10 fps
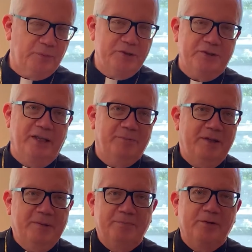celebrate
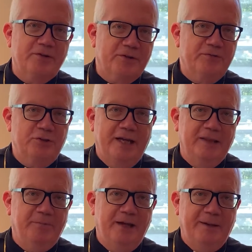the birth of John the
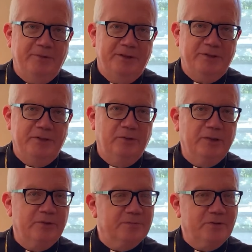Baptist, the only
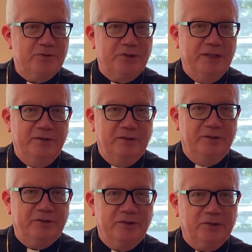other person in the
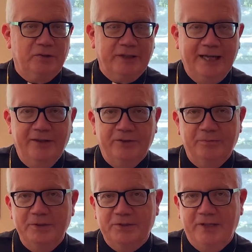liturgical calendar
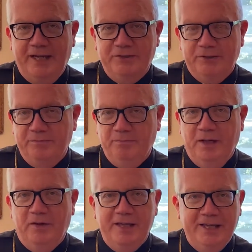besides
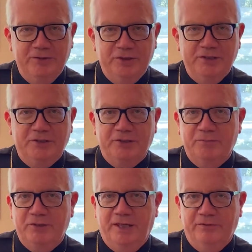Mary and Jesus
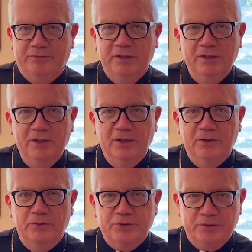himself,
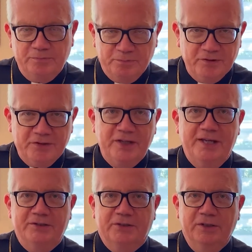whose
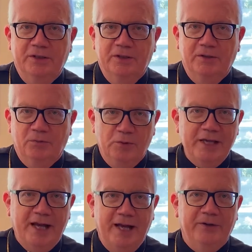birthdays we
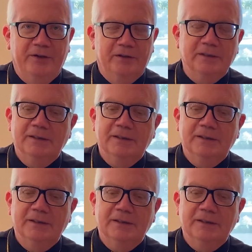honor.